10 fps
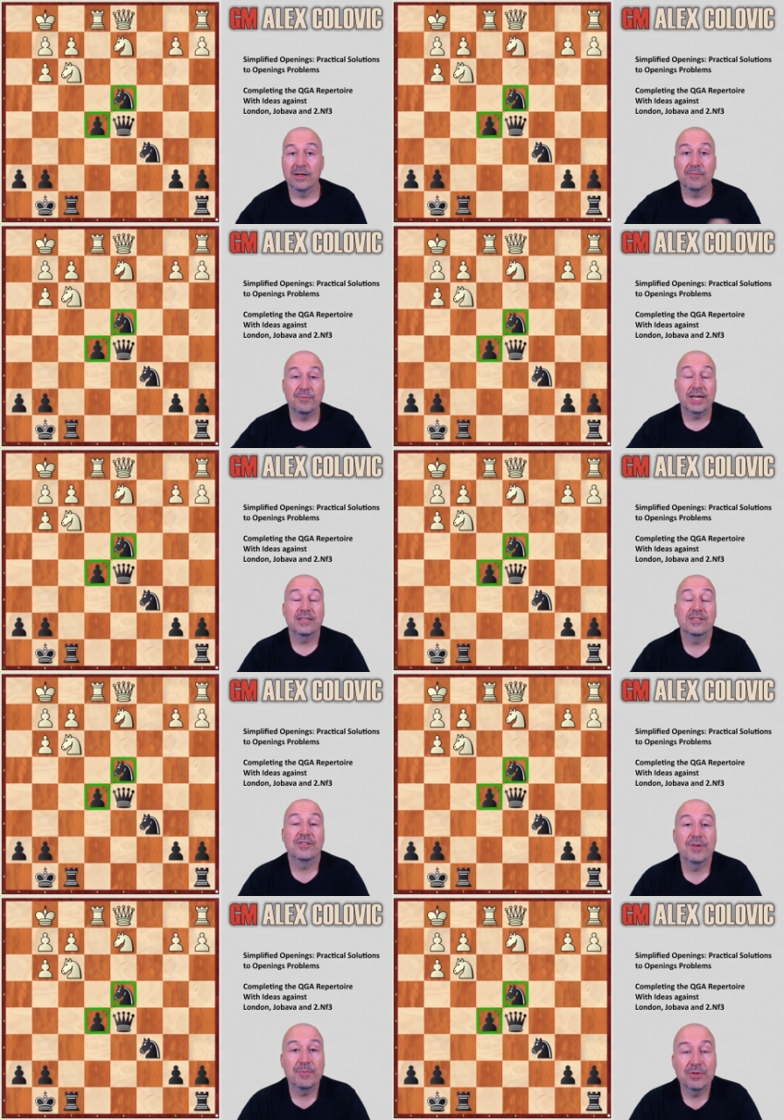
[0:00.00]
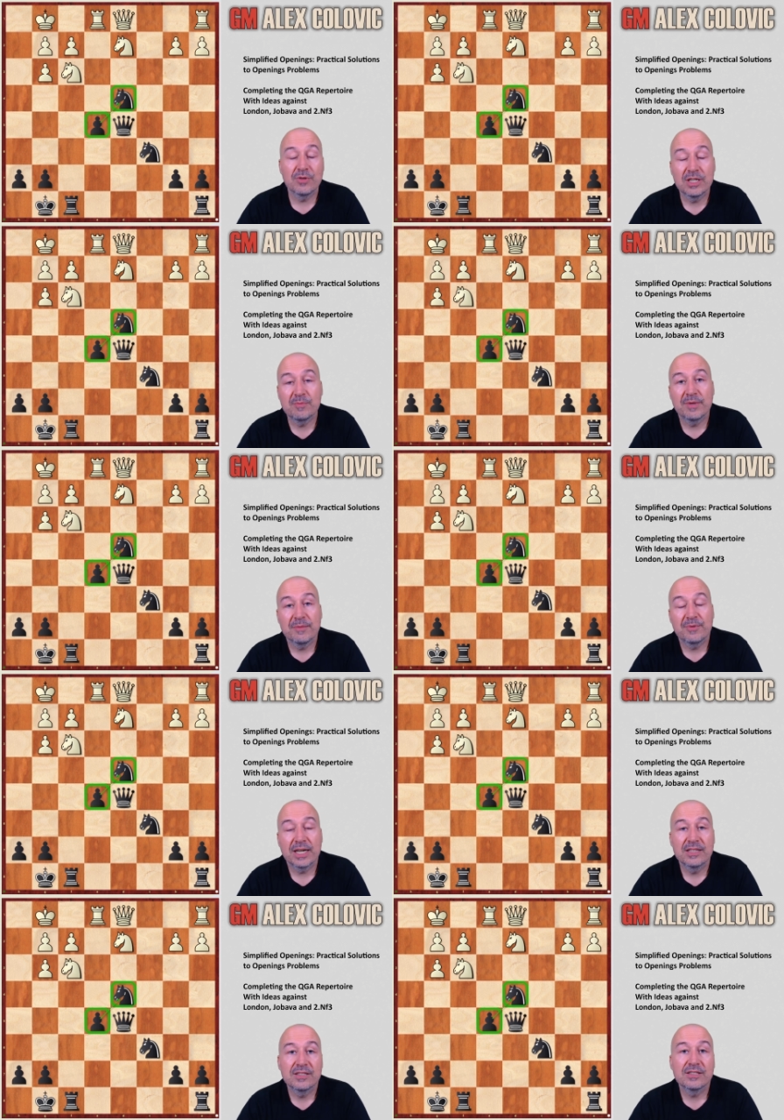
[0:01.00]
practice the repertoires,
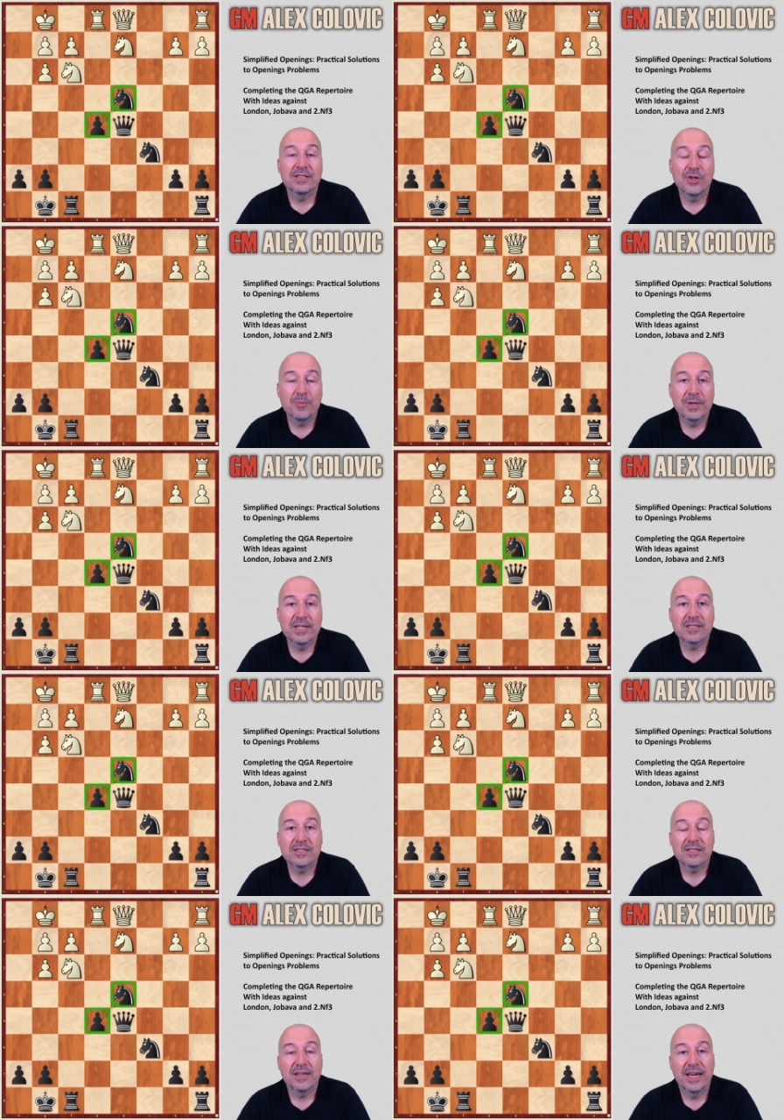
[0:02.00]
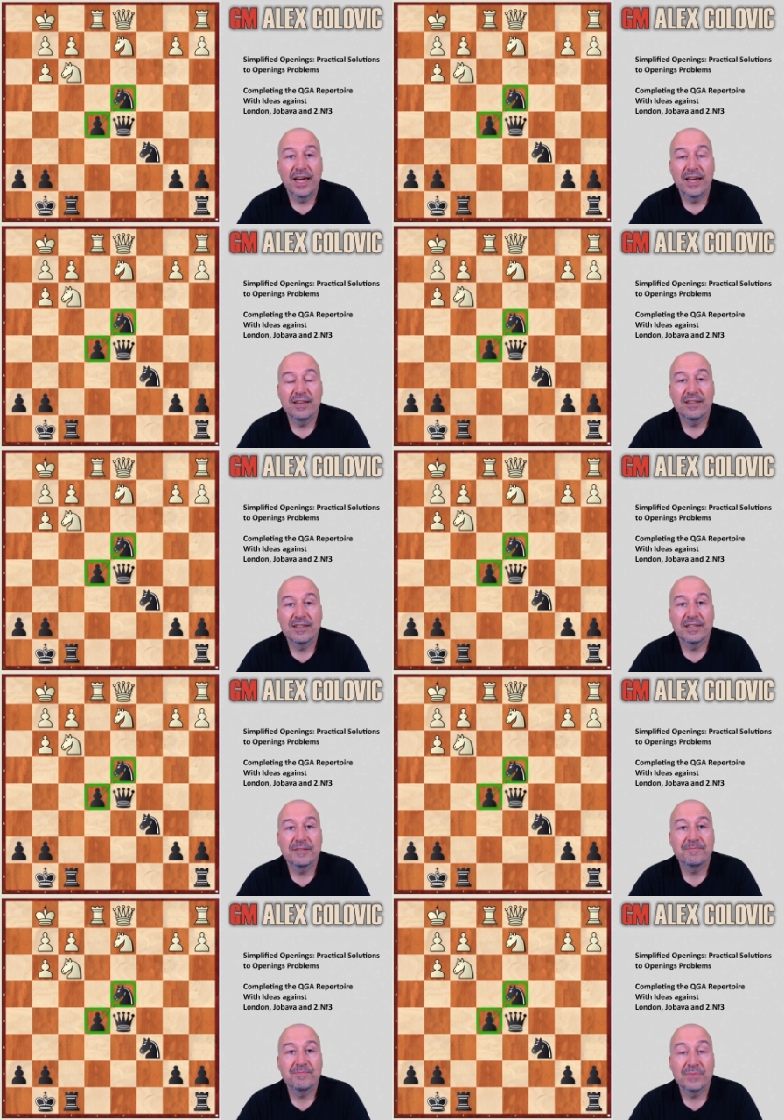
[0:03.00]
practice the openings, and
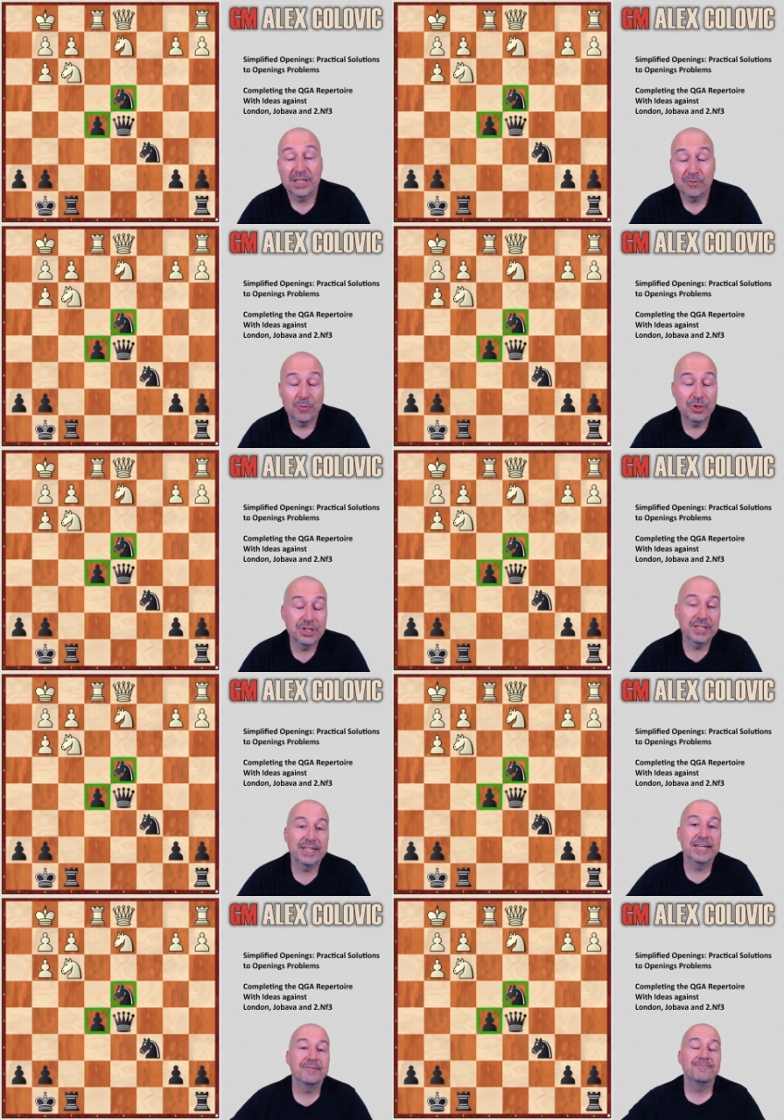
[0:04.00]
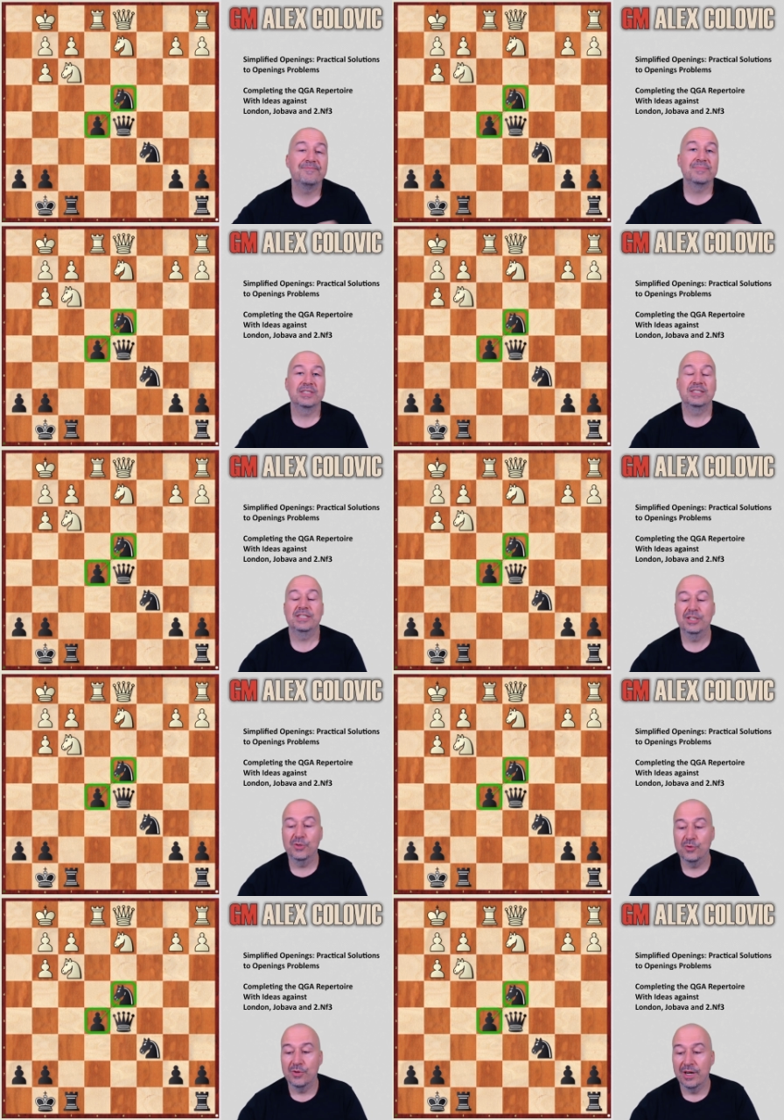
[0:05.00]
thanks for watching again. See
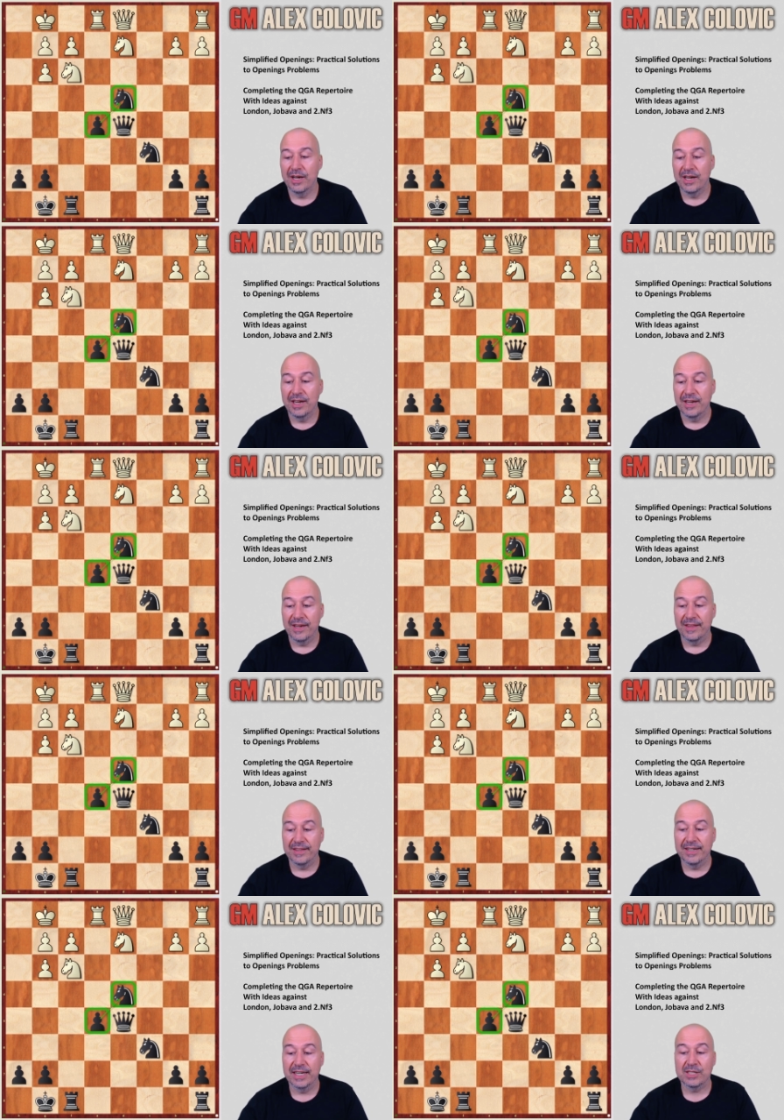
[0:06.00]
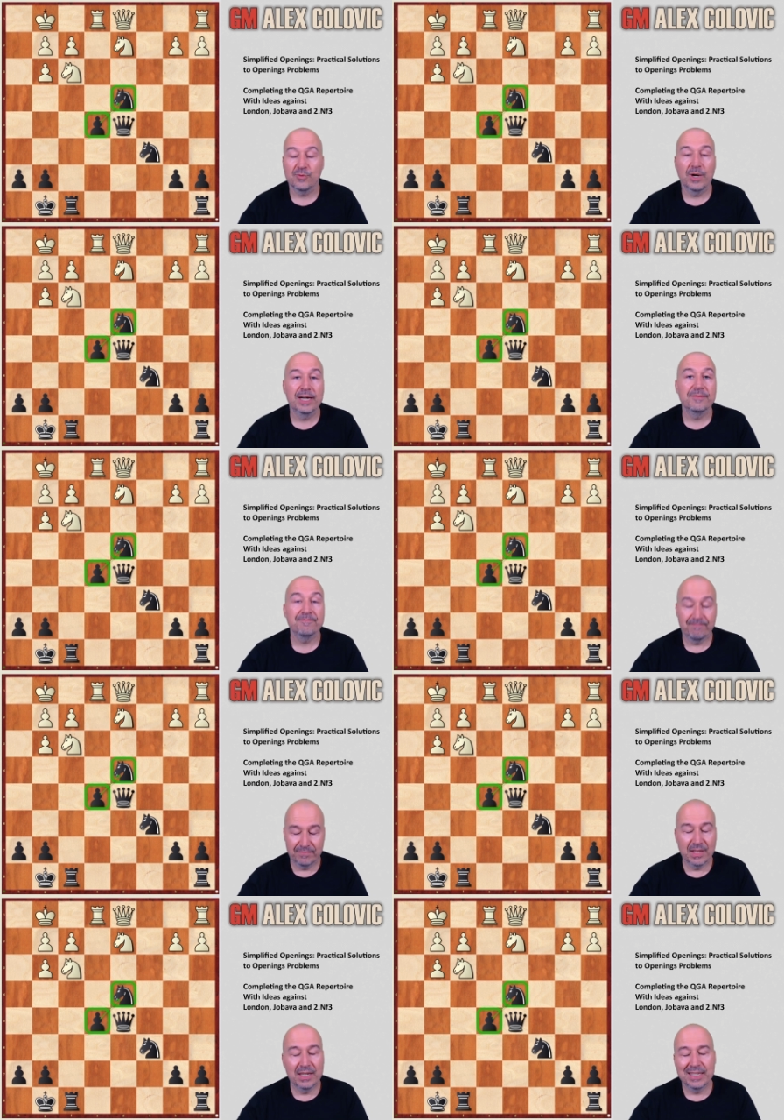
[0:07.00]
you in the next one.
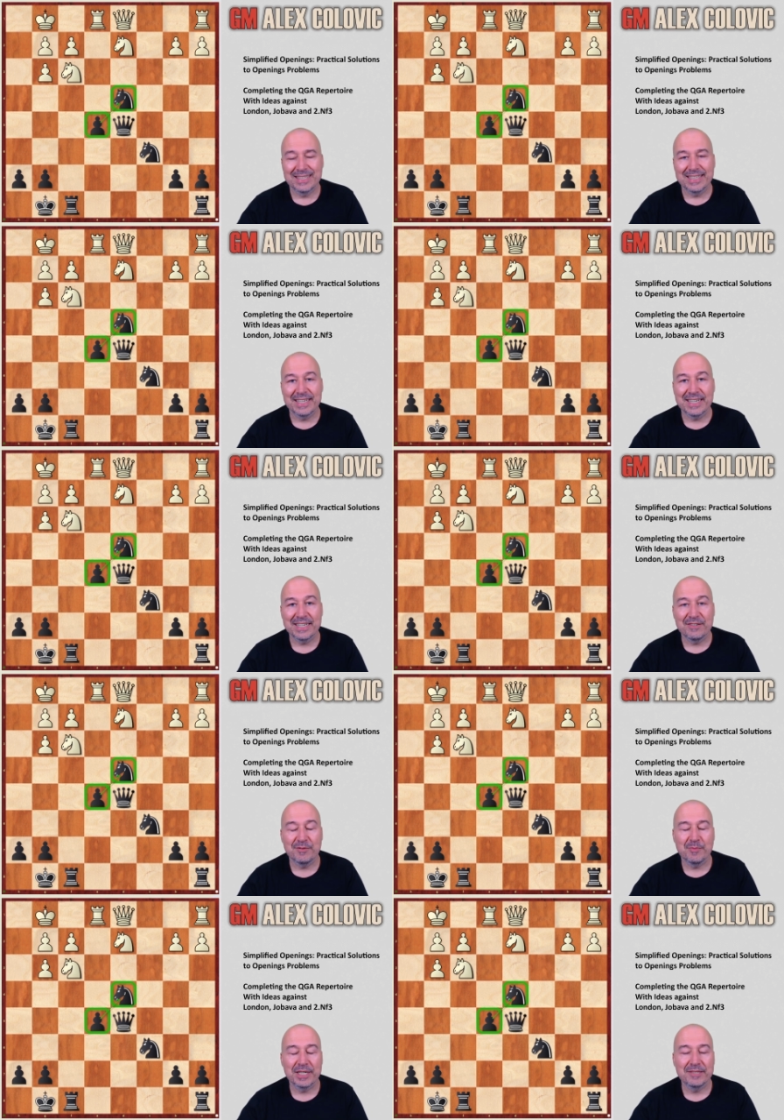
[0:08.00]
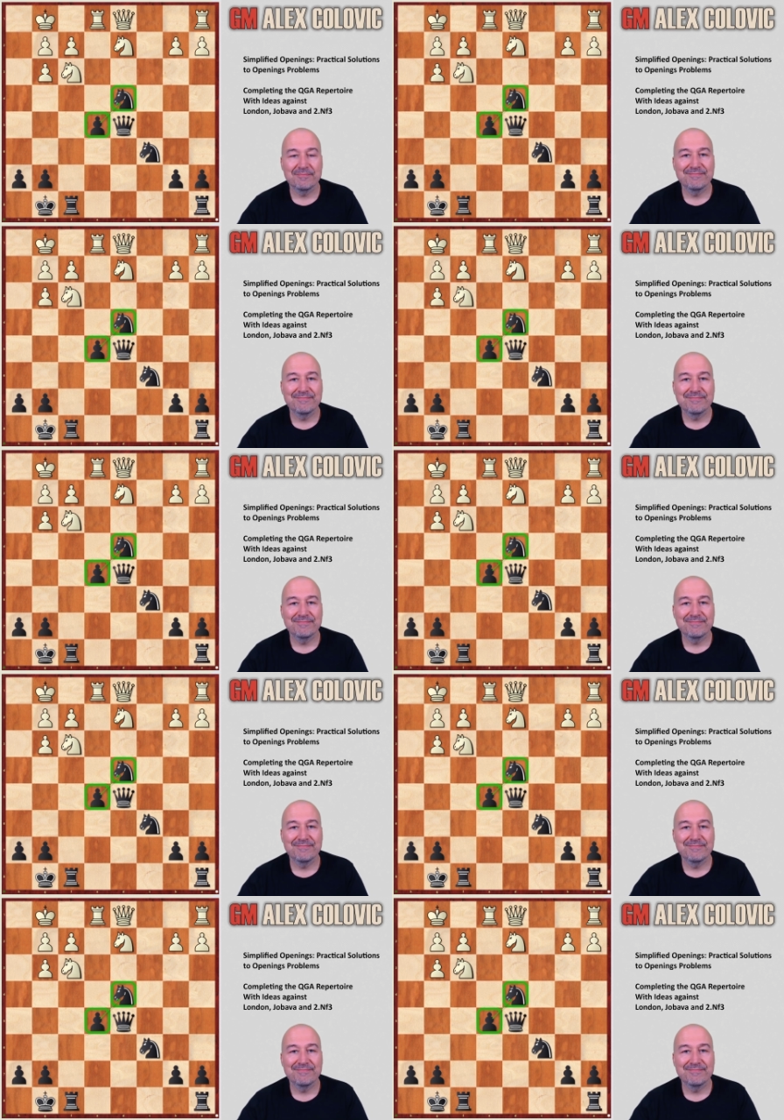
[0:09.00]
Take care, everybody.